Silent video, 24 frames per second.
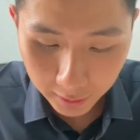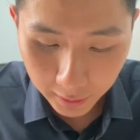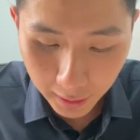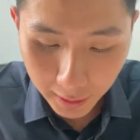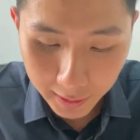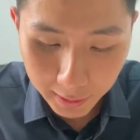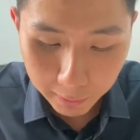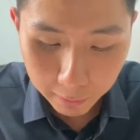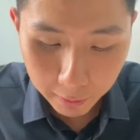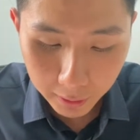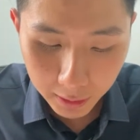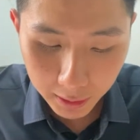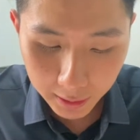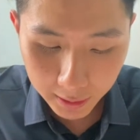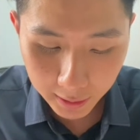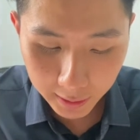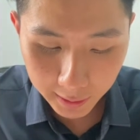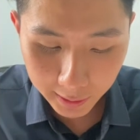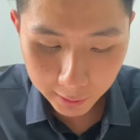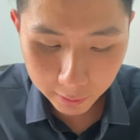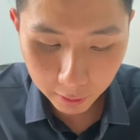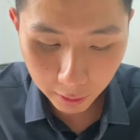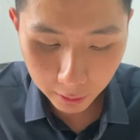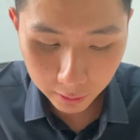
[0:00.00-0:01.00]
Let's read the
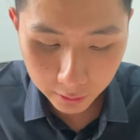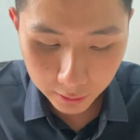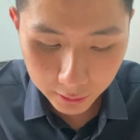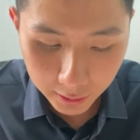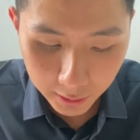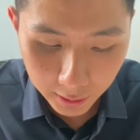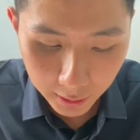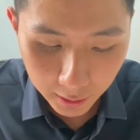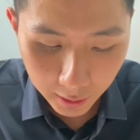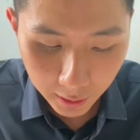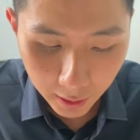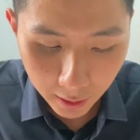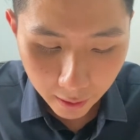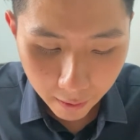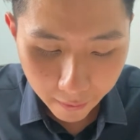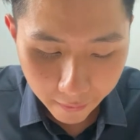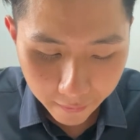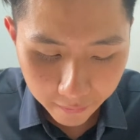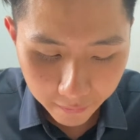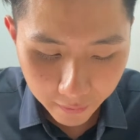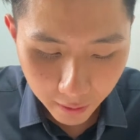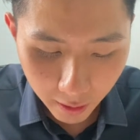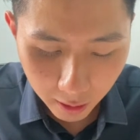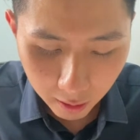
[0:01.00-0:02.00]
instruction.
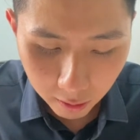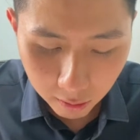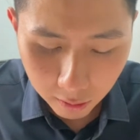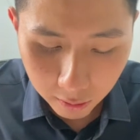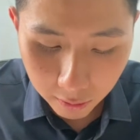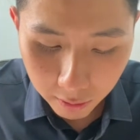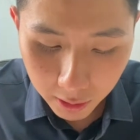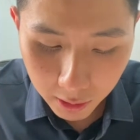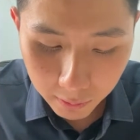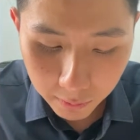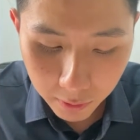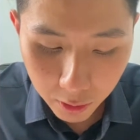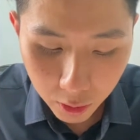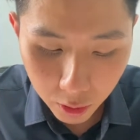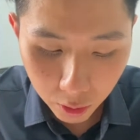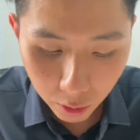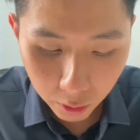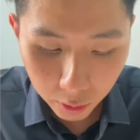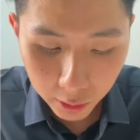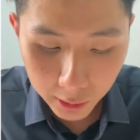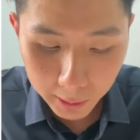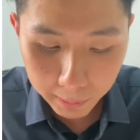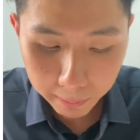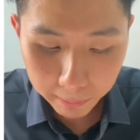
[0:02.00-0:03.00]
The algorithm
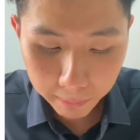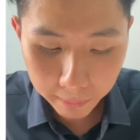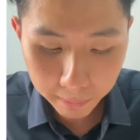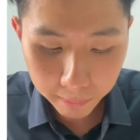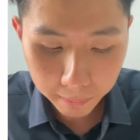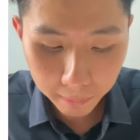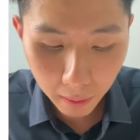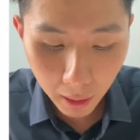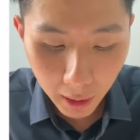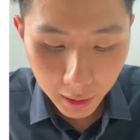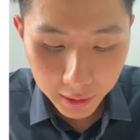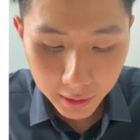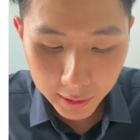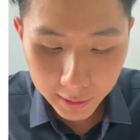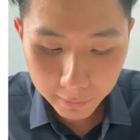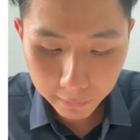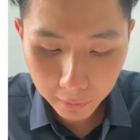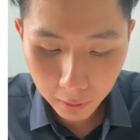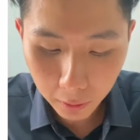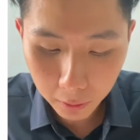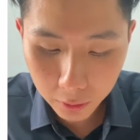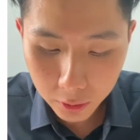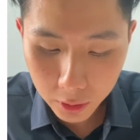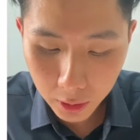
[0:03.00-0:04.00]
shows by this
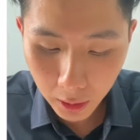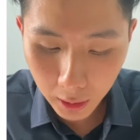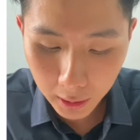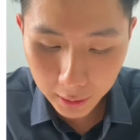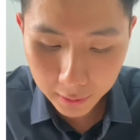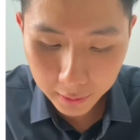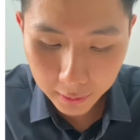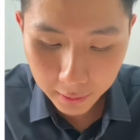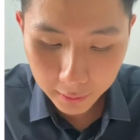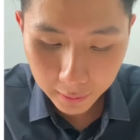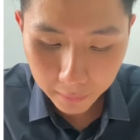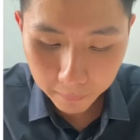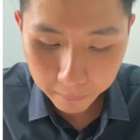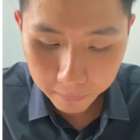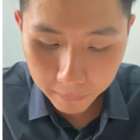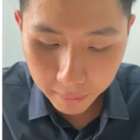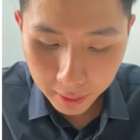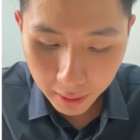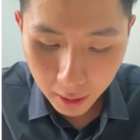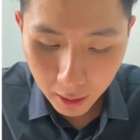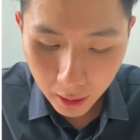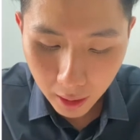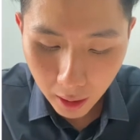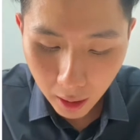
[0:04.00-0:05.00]
flowchart
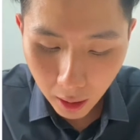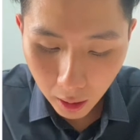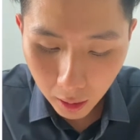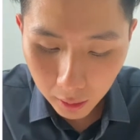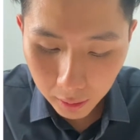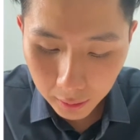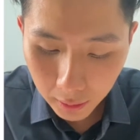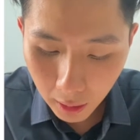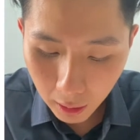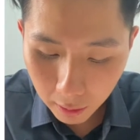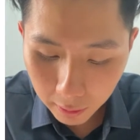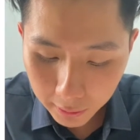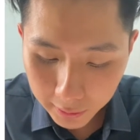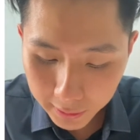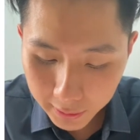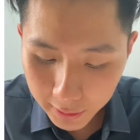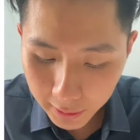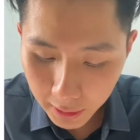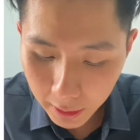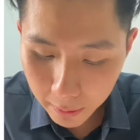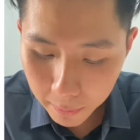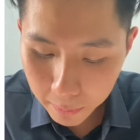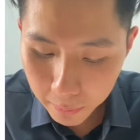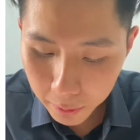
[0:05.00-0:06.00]
allows
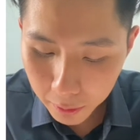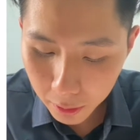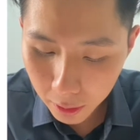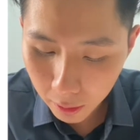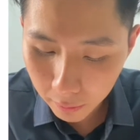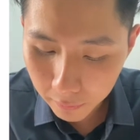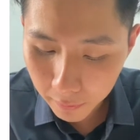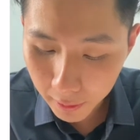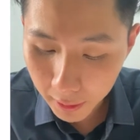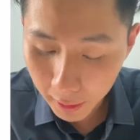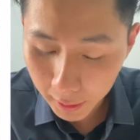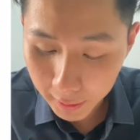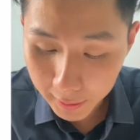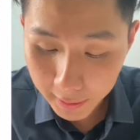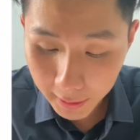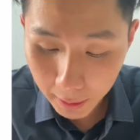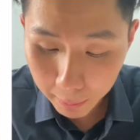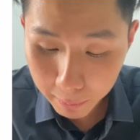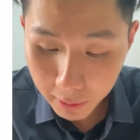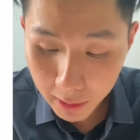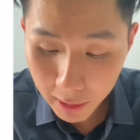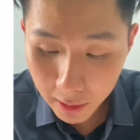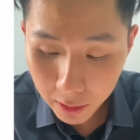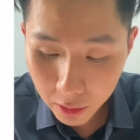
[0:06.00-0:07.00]
the input of an
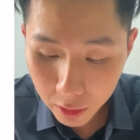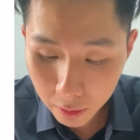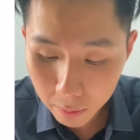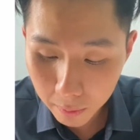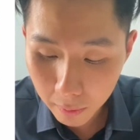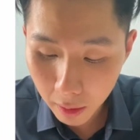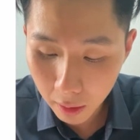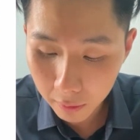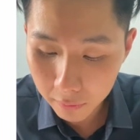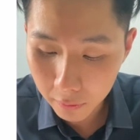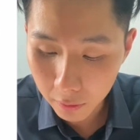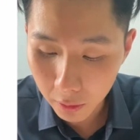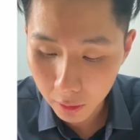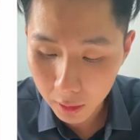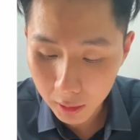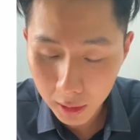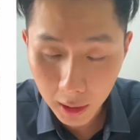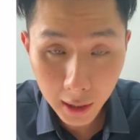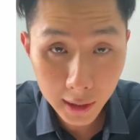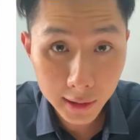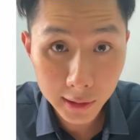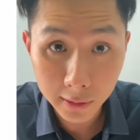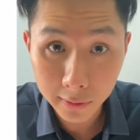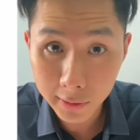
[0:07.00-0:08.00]
examination mark for a
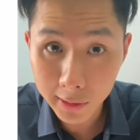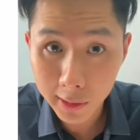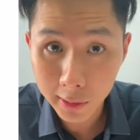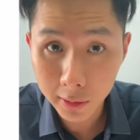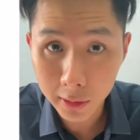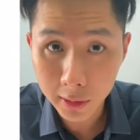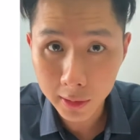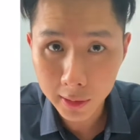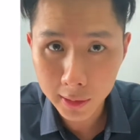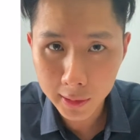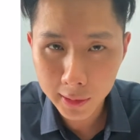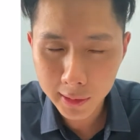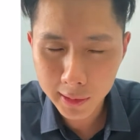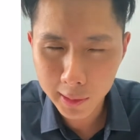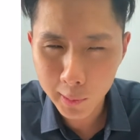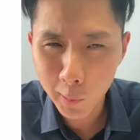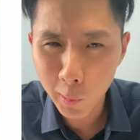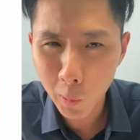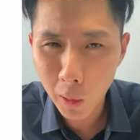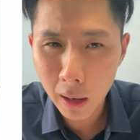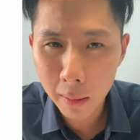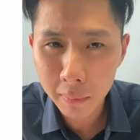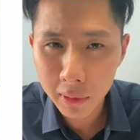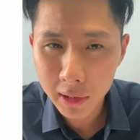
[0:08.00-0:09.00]
class of students.
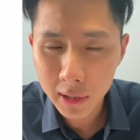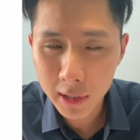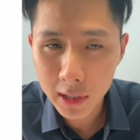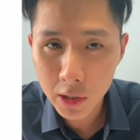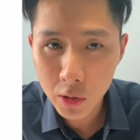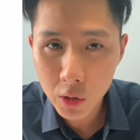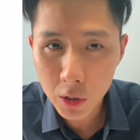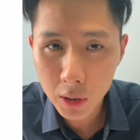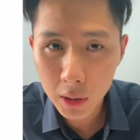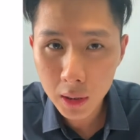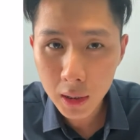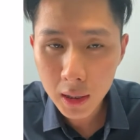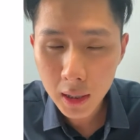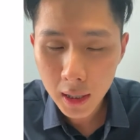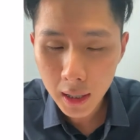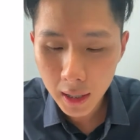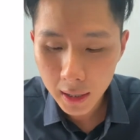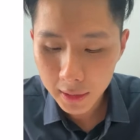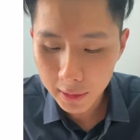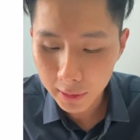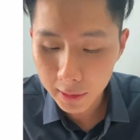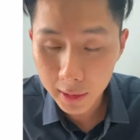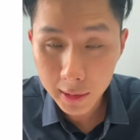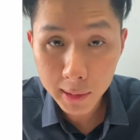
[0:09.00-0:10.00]
So I'm a teacher,
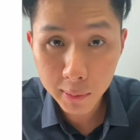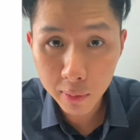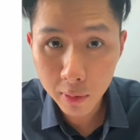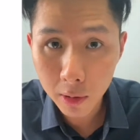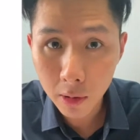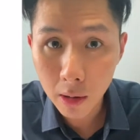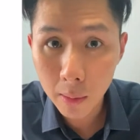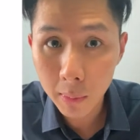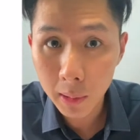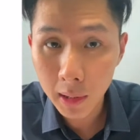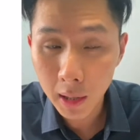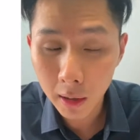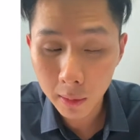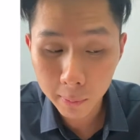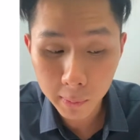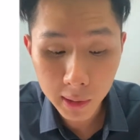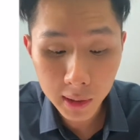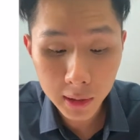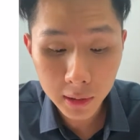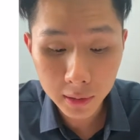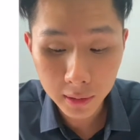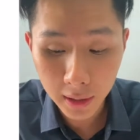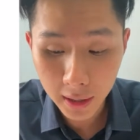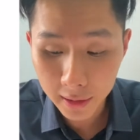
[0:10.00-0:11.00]
so this program allows me
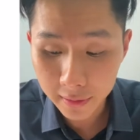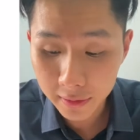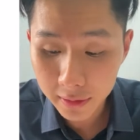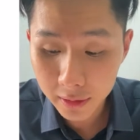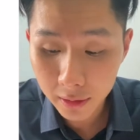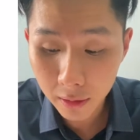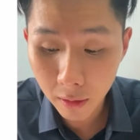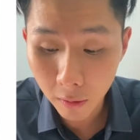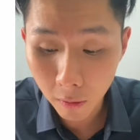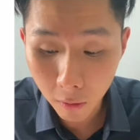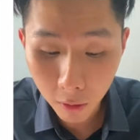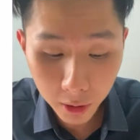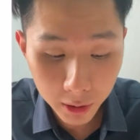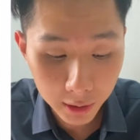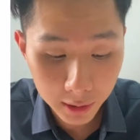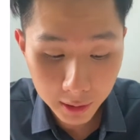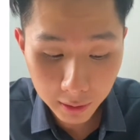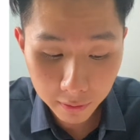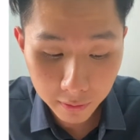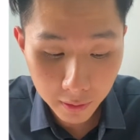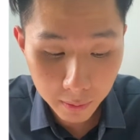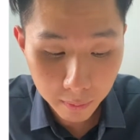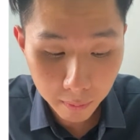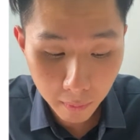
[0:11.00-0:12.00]
to enter all the
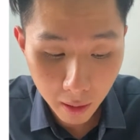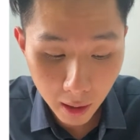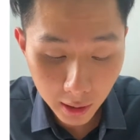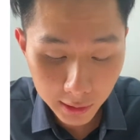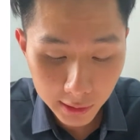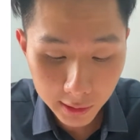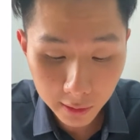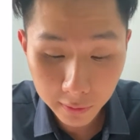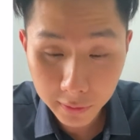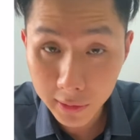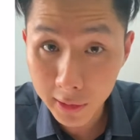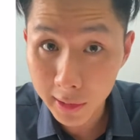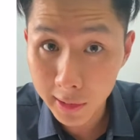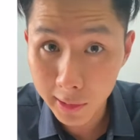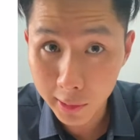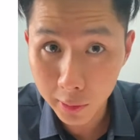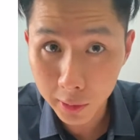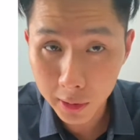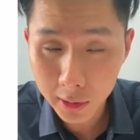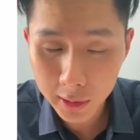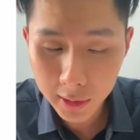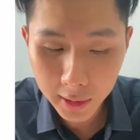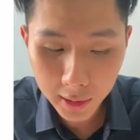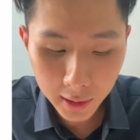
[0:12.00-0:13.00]
different marks of the
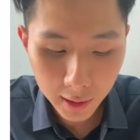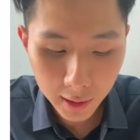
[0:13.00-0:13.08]
student.